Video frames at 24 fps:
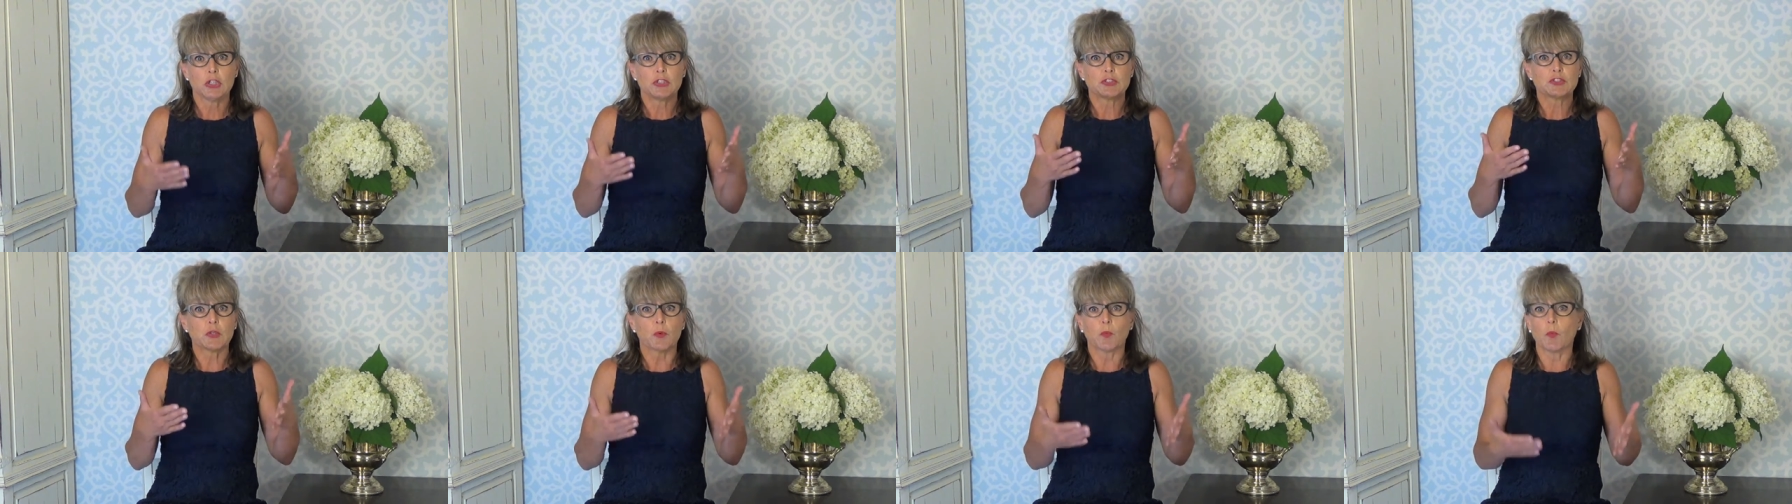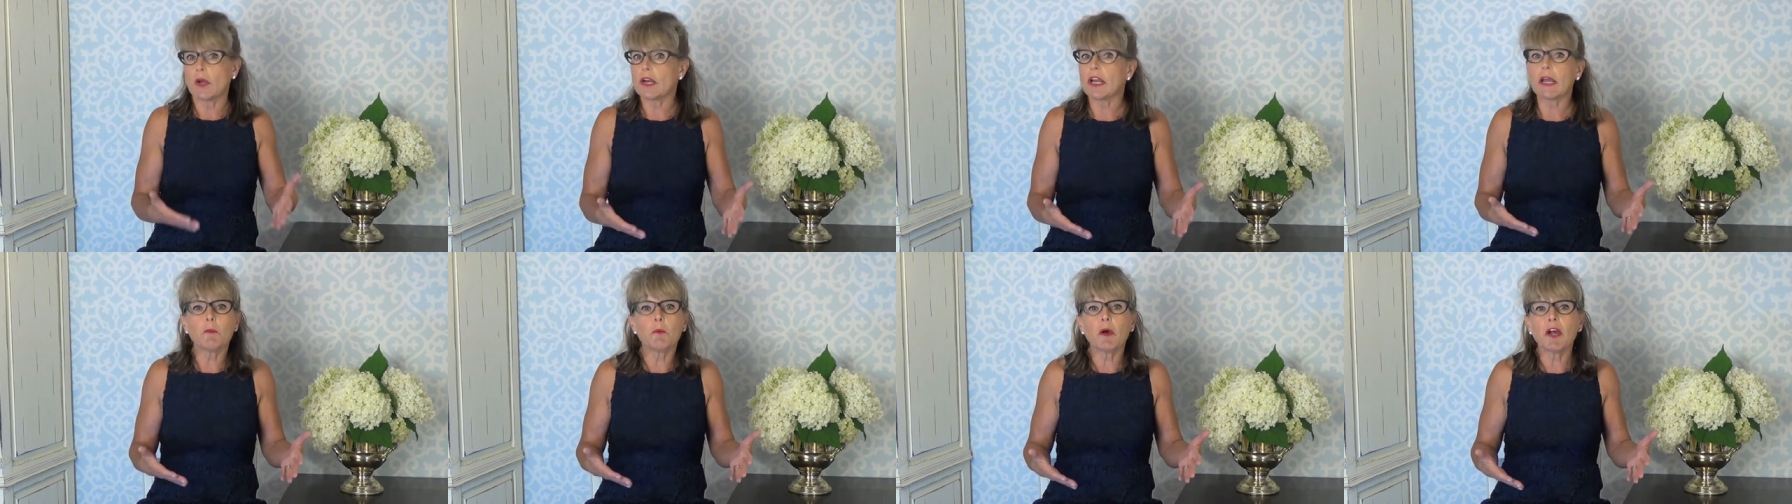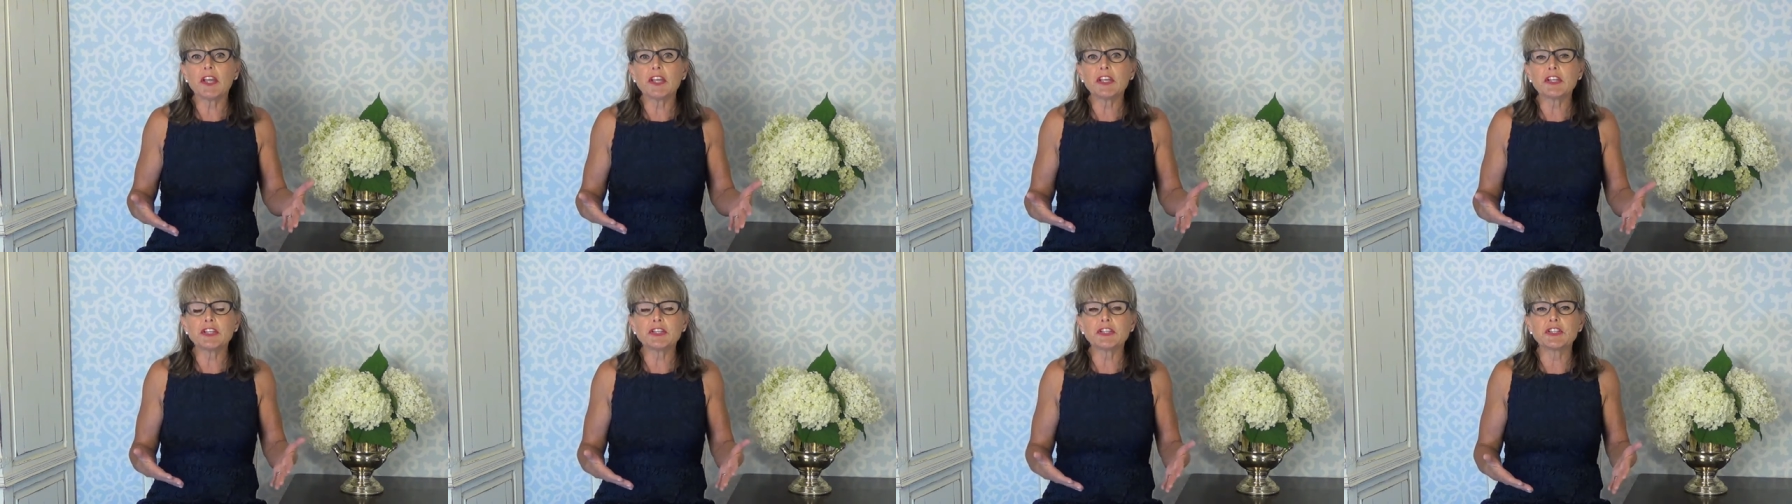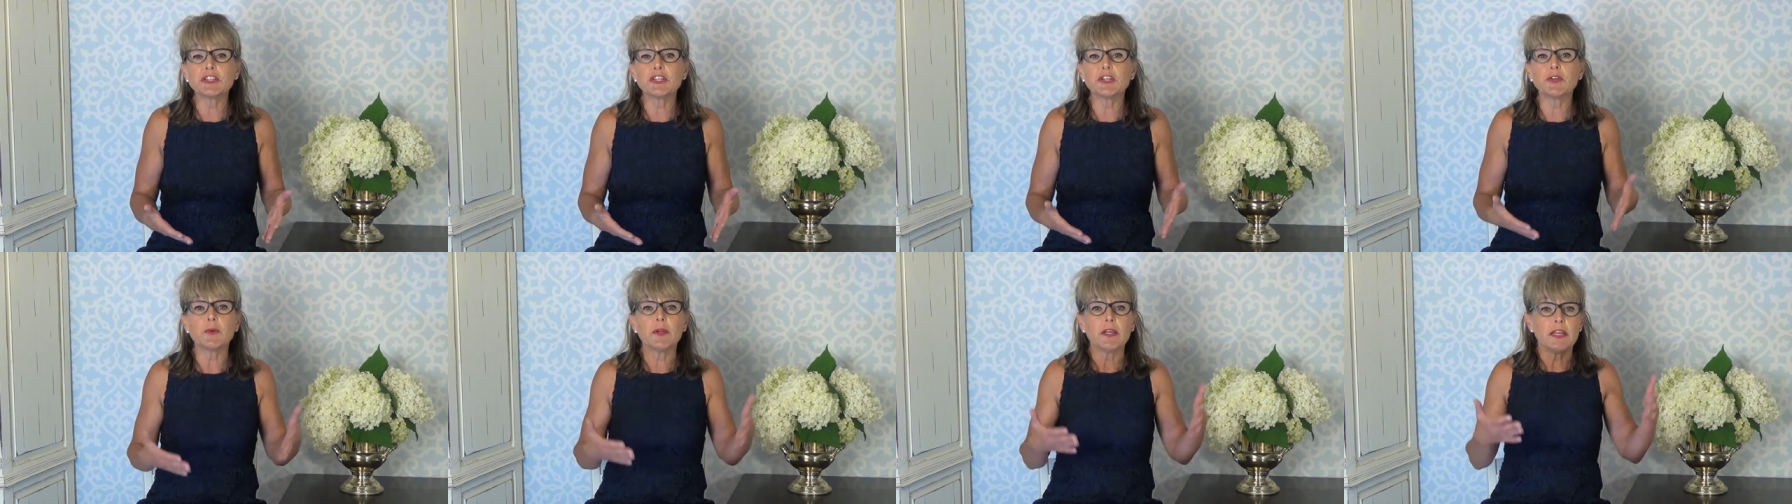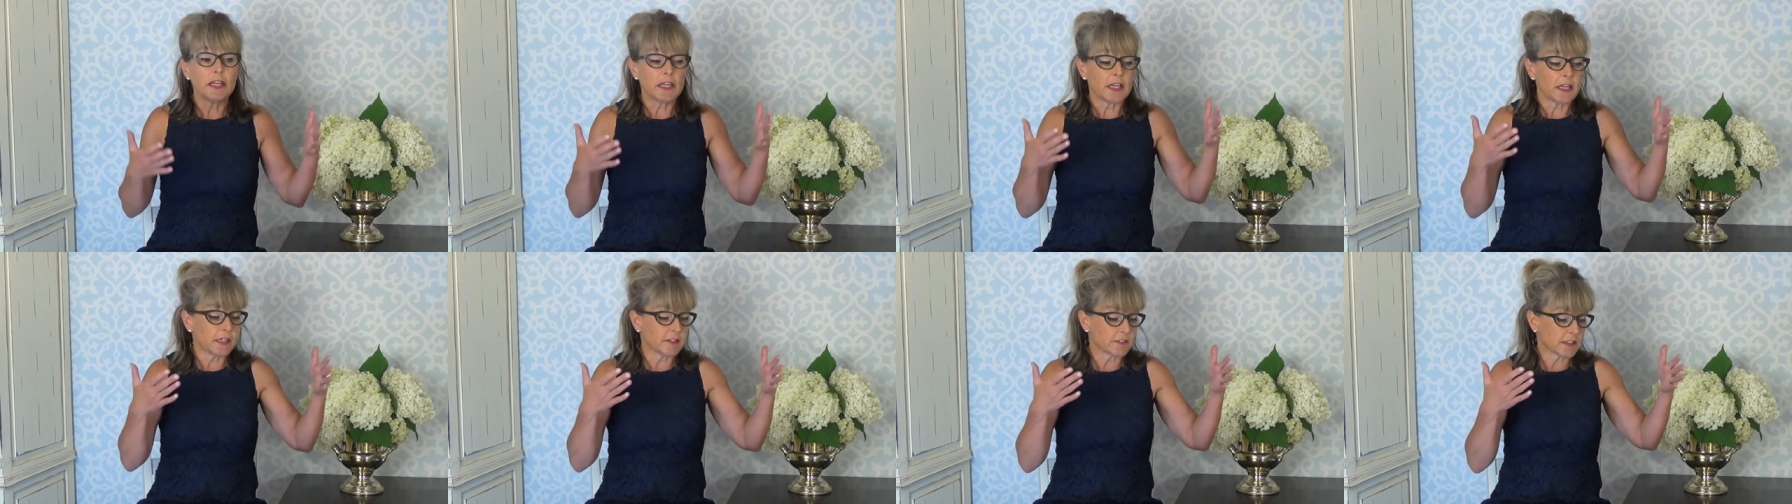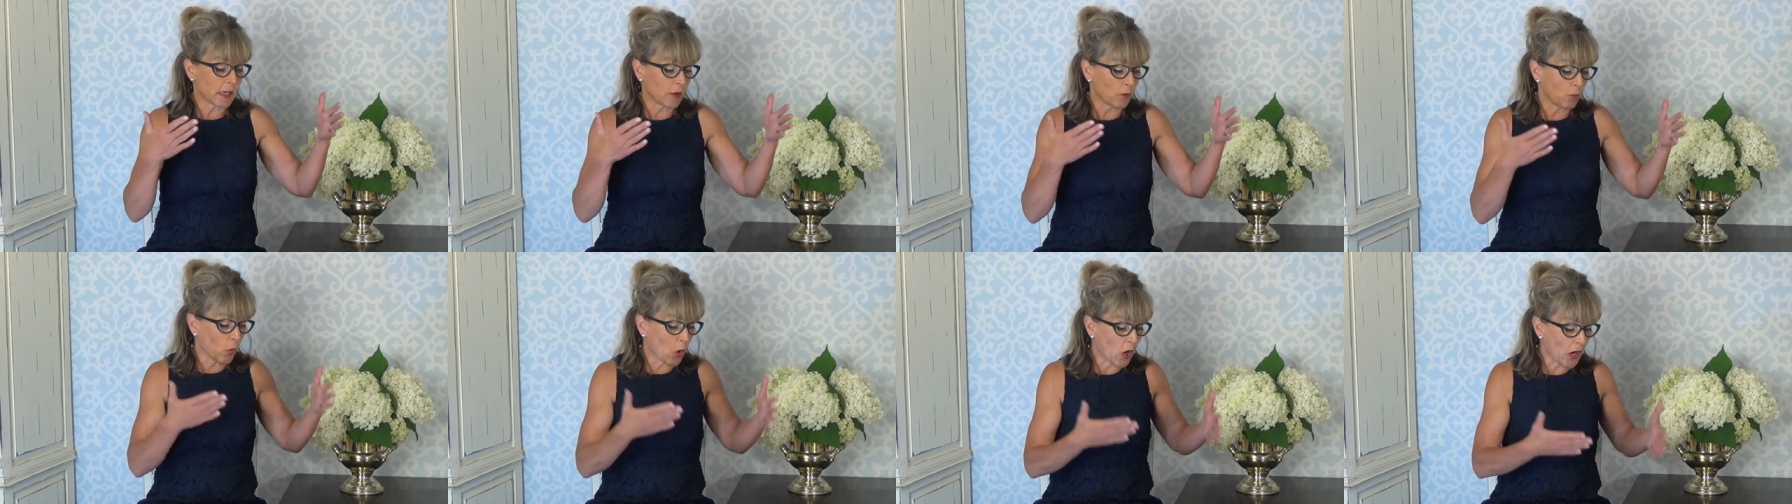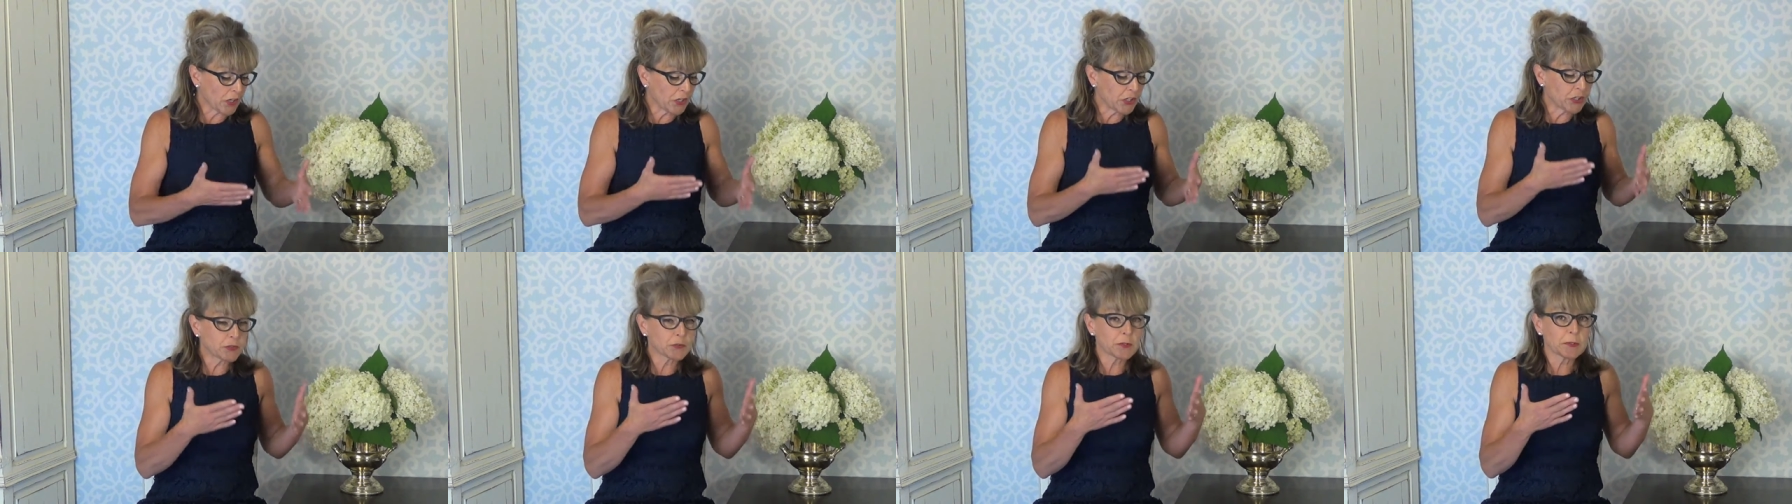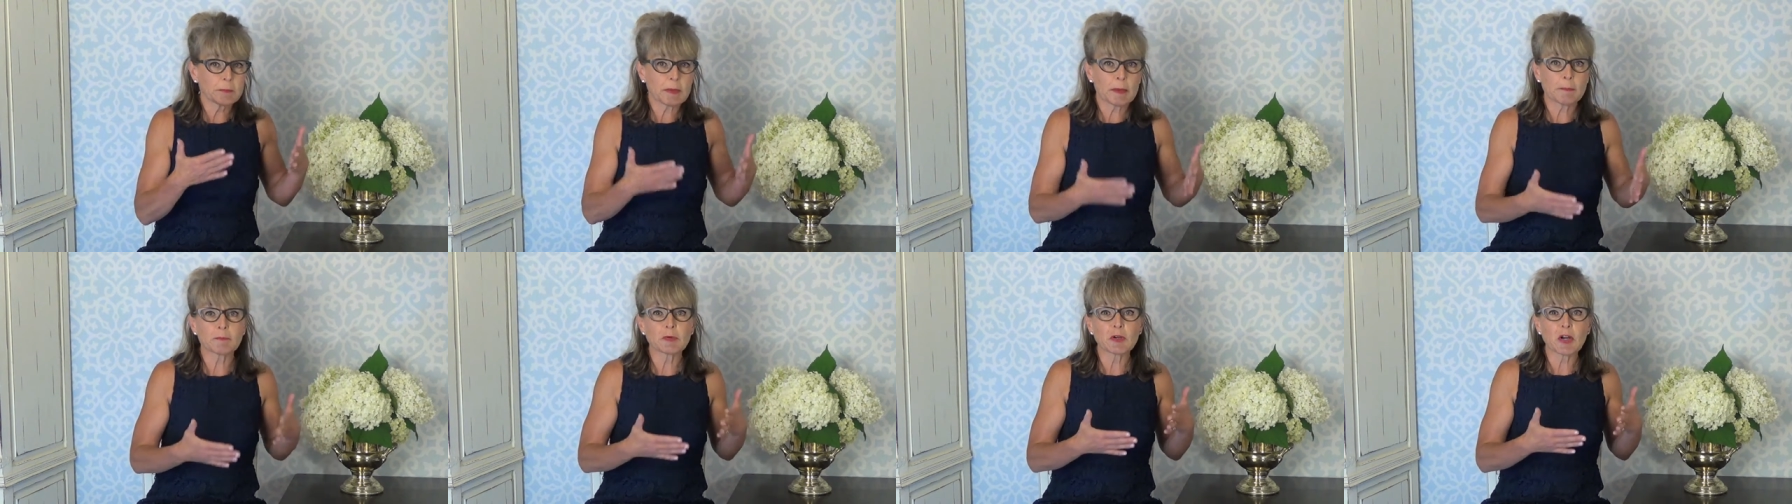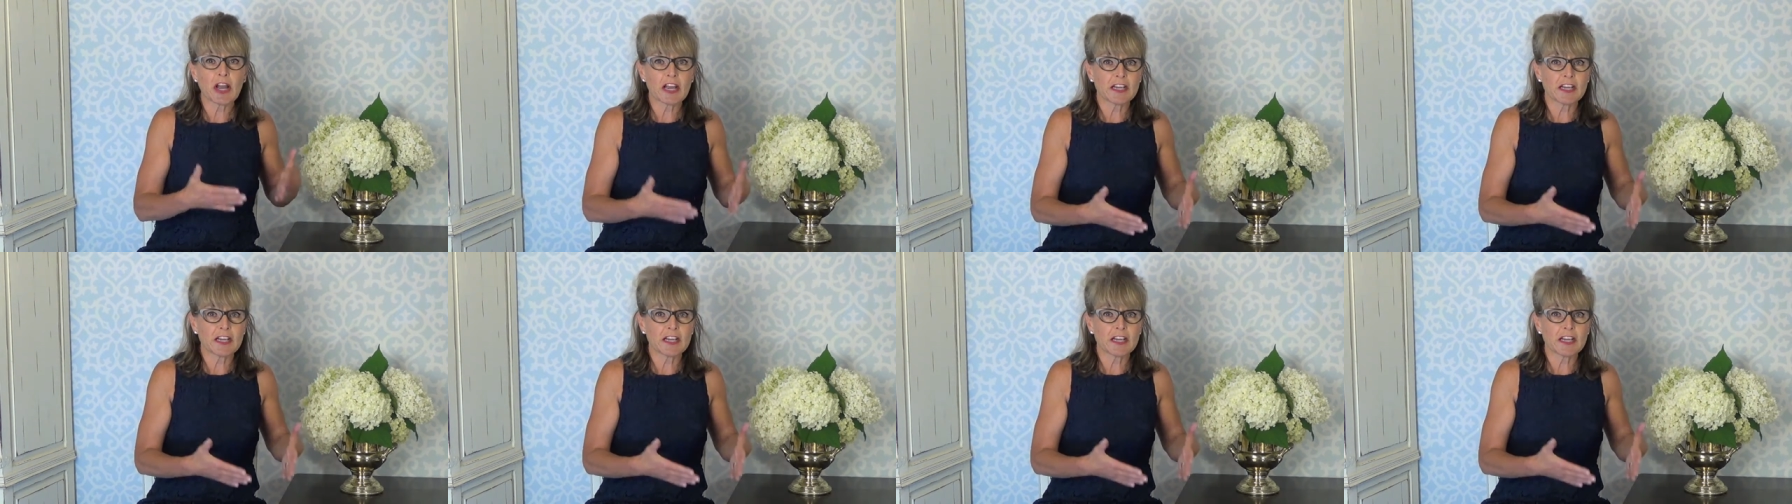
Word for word: So what I want you to do is I want you to remember